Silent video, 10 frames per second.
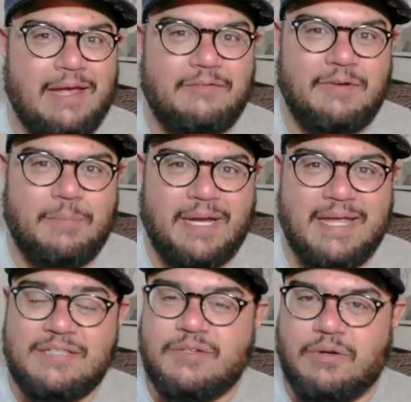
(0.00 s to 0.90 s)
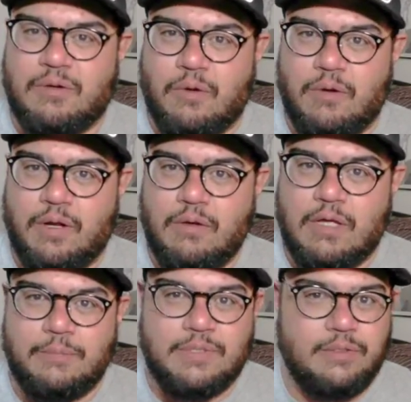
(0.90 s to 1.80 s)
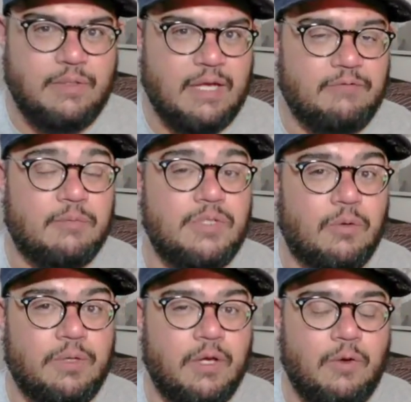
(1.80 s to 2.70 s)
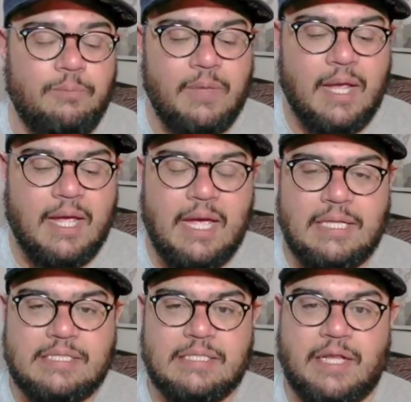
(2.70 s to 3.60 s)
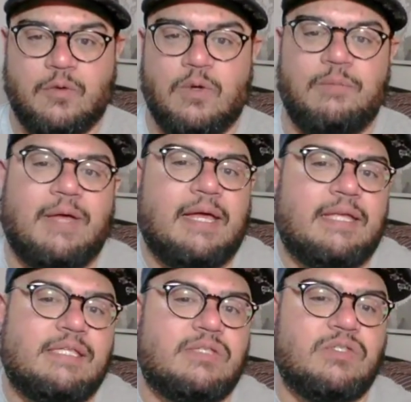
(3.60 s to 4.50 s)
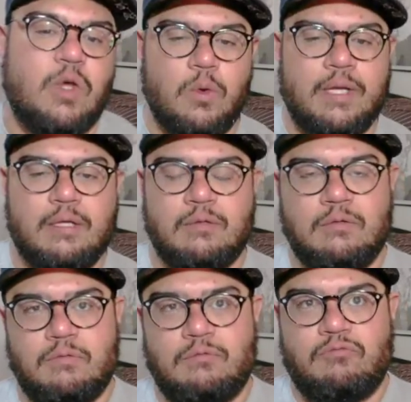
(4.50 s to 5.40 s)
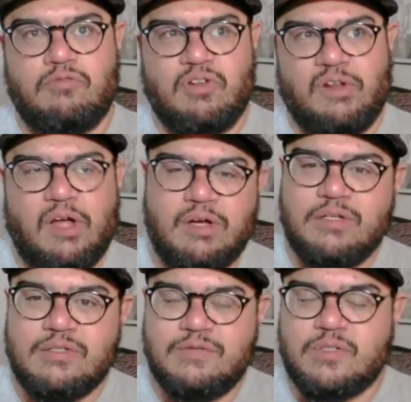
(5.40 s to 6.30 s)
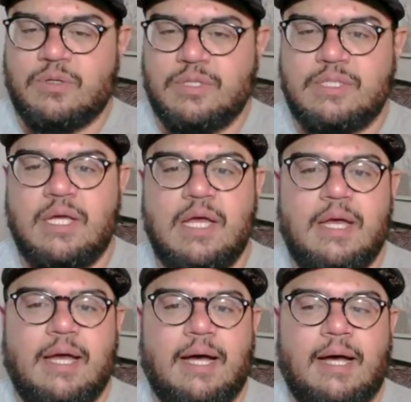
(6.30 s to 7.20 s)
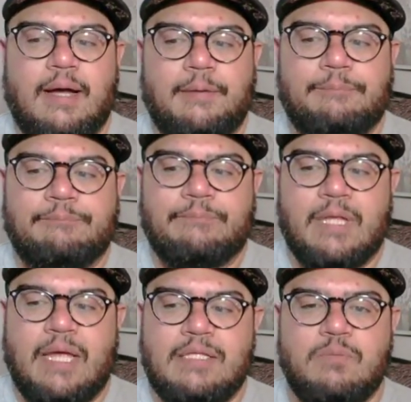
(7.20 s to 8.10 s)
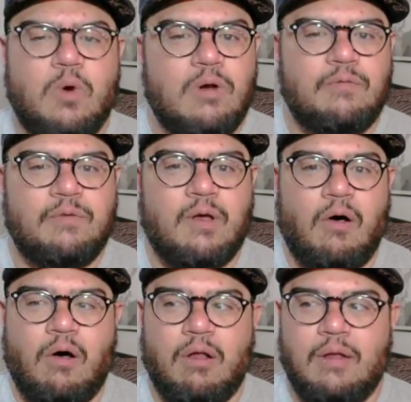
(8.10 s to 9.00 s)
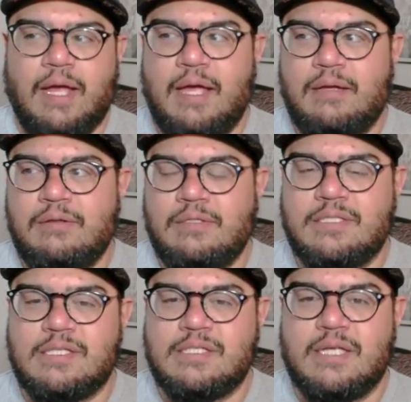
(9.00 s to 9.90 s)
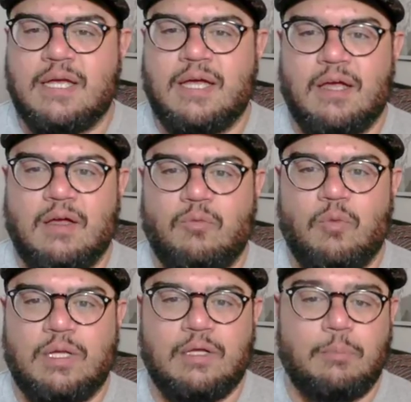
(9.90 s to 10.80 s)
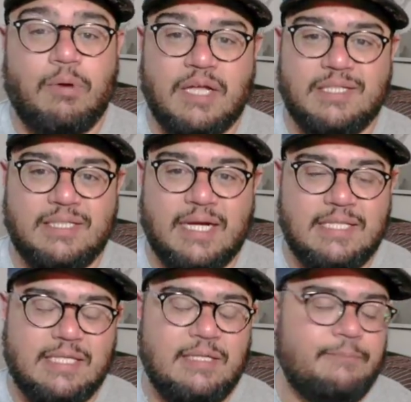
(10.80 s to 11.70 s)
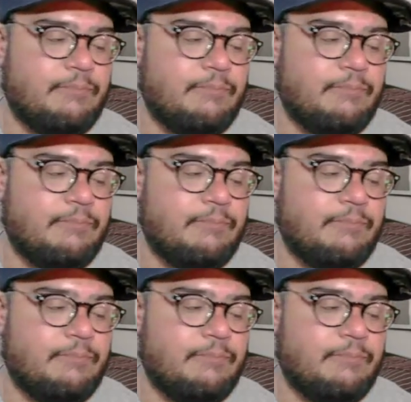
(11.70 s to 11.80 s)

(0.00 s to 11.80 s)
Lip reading: everybody, it's Gregorio coming to you again from Tokyo, and it's another one of my sewing vlogs of sorts. It's more of a haul and just one little project that I did.